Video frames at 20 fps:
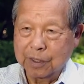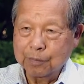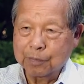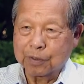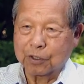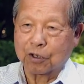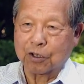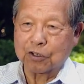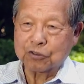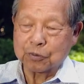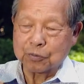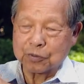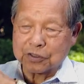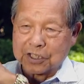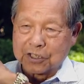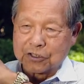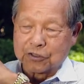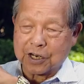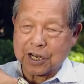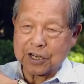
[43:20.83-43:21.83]
but also with
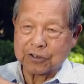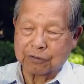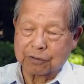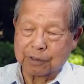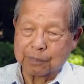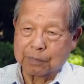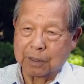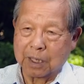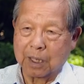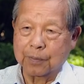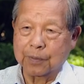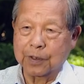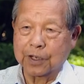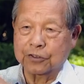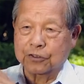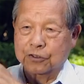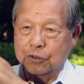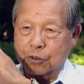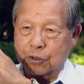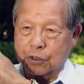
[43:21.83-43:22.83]
Central Asian
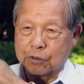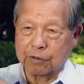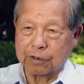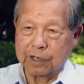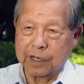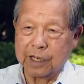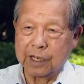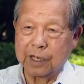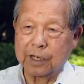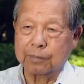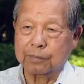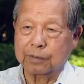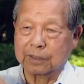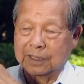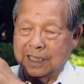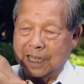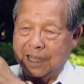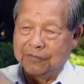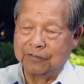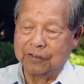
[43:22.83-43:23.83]
republics, Ukraine,
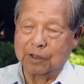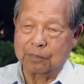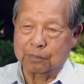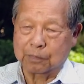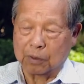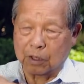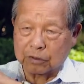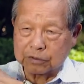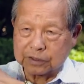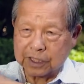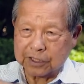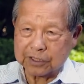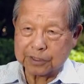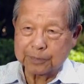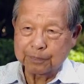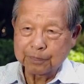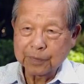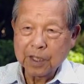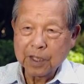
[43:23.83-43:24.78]
Latvia, Baltics,